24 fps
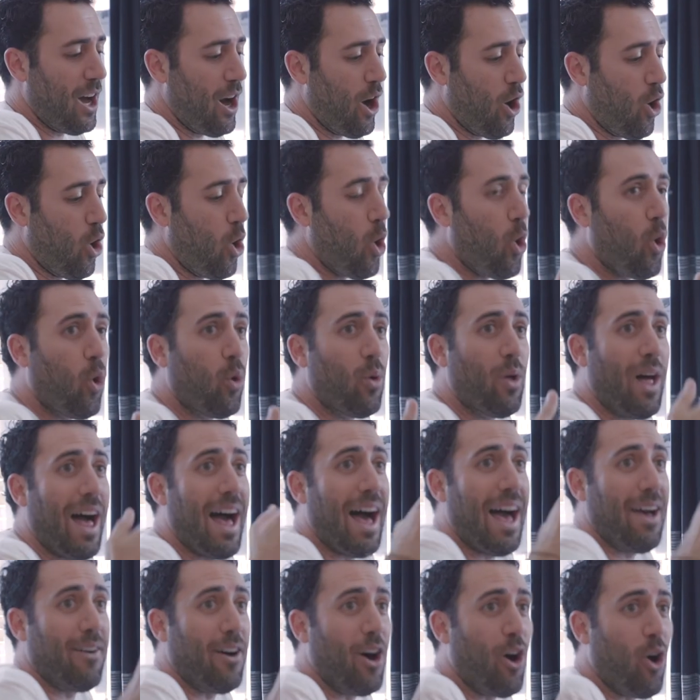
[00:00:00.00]
a whole
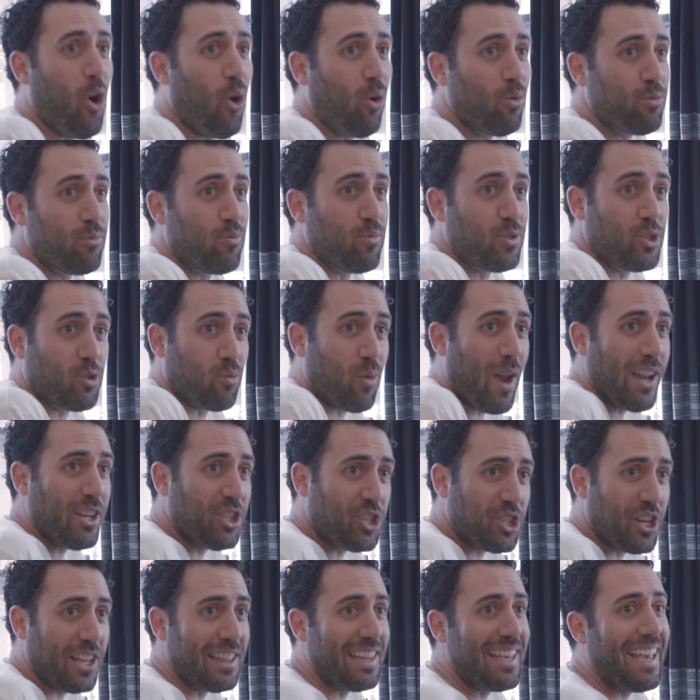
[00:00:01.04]
a whole red
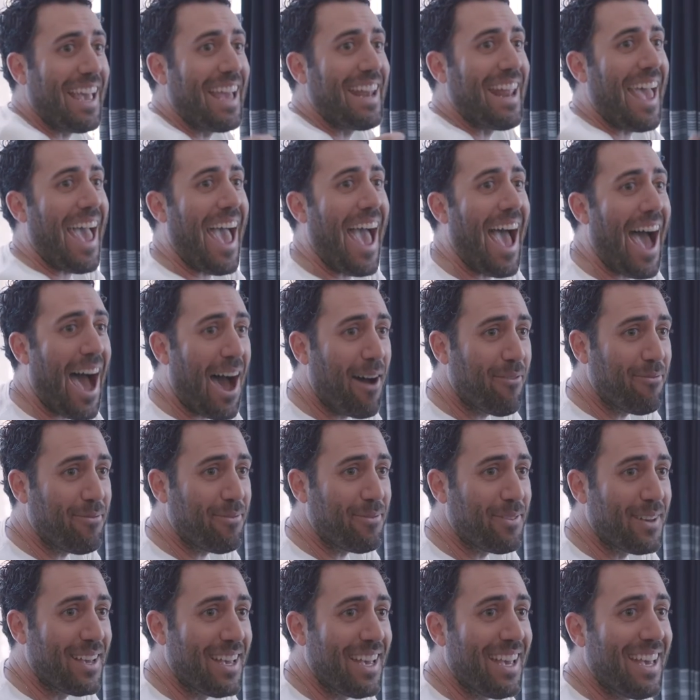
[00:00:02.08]
chili and a
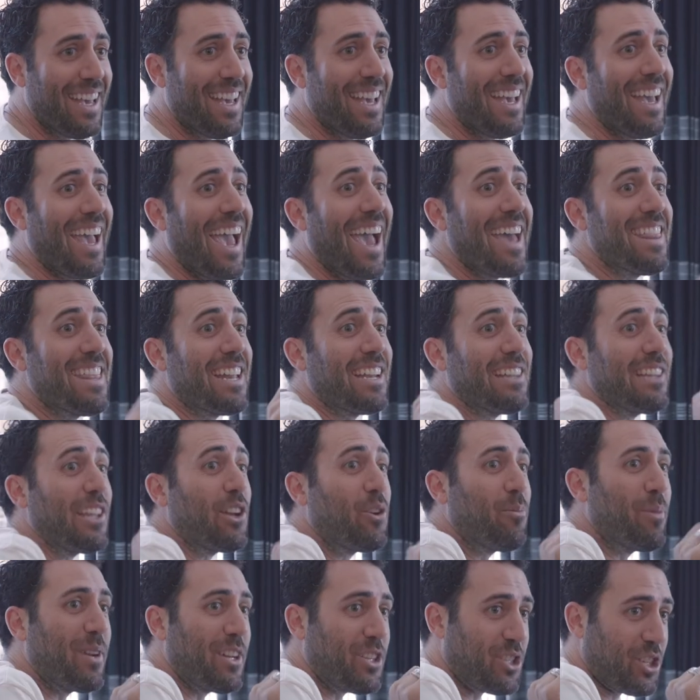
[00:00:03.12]
half. Okay. And then a
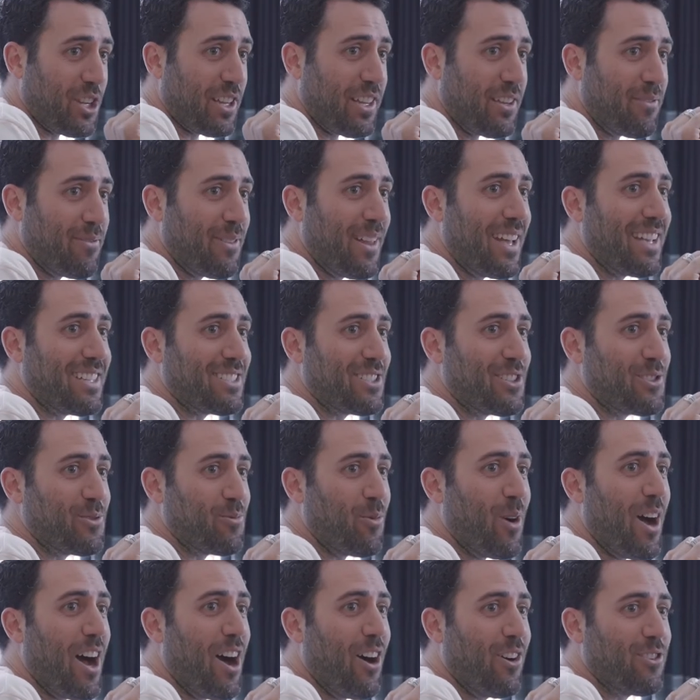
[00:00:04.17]
little bit of chili flakes as
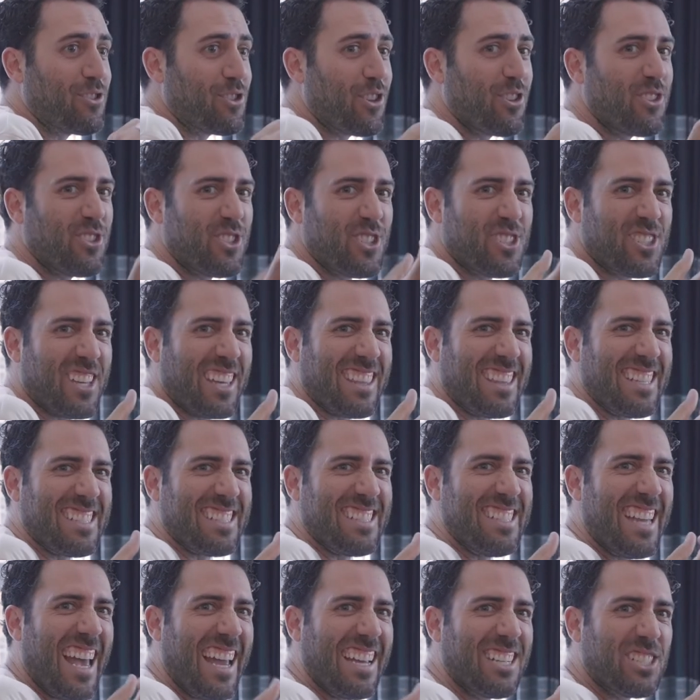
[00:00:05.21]
well. So there's just like this
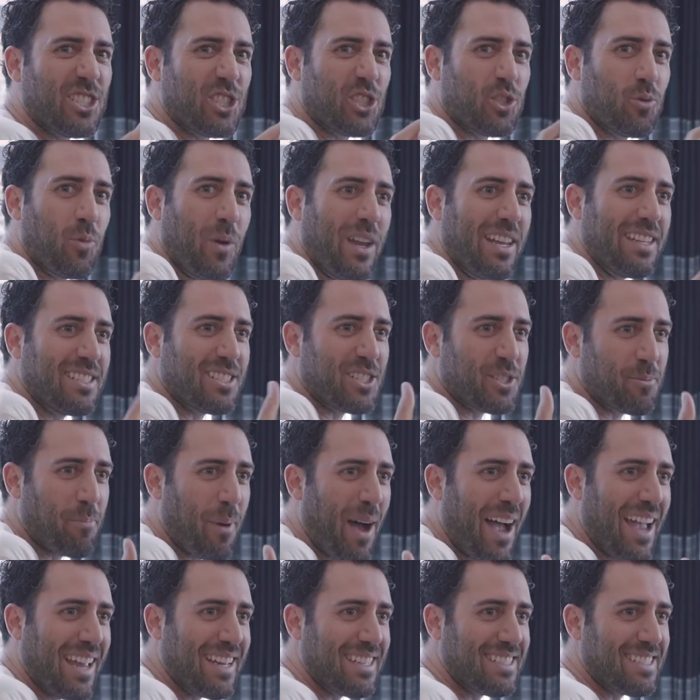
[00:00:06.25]
nice sweet
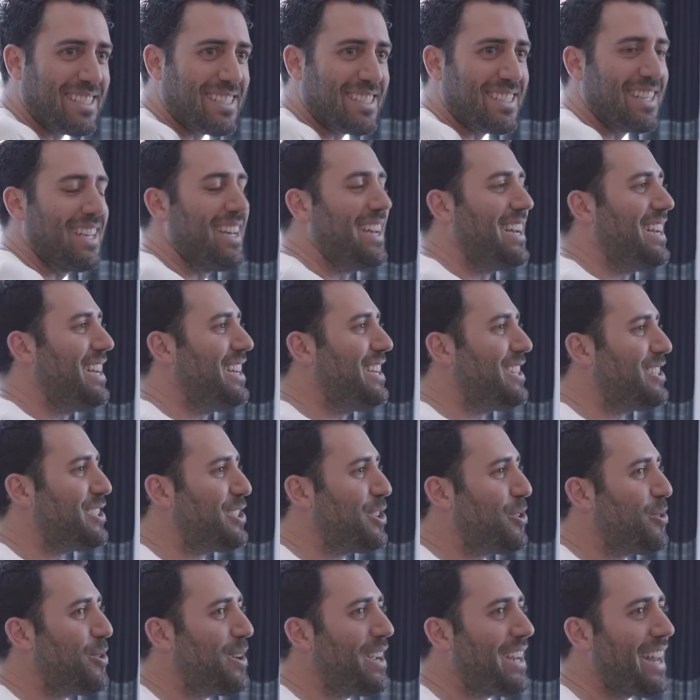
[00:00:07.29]
spice oh, yes.
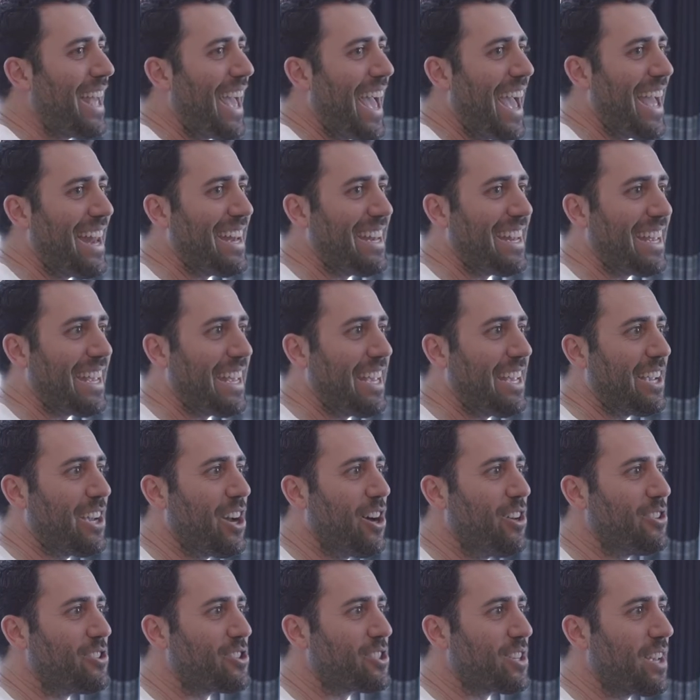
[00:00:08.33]
to it. And he
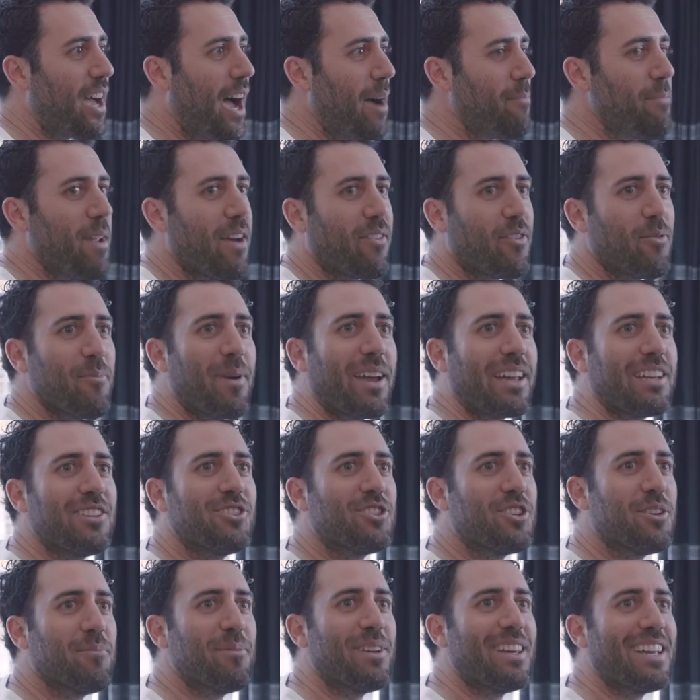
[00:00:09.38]
goes, I'm never making
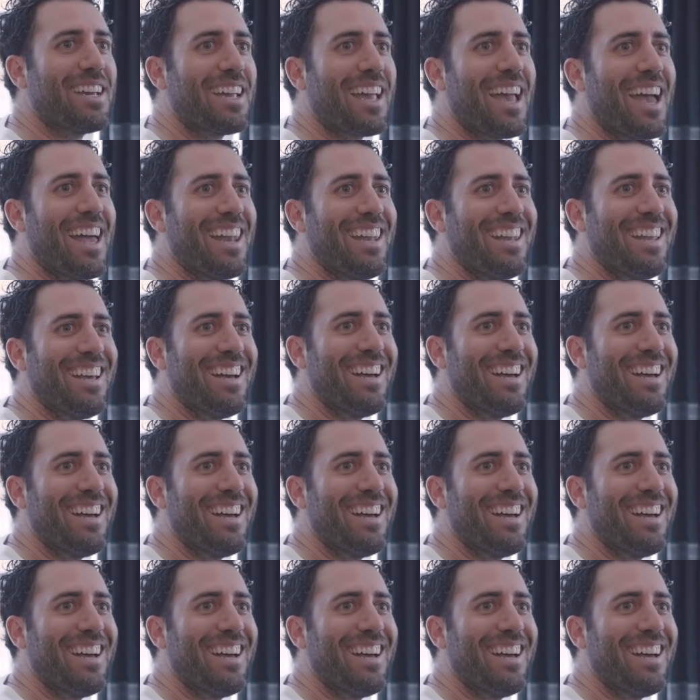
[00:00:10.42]
chimney again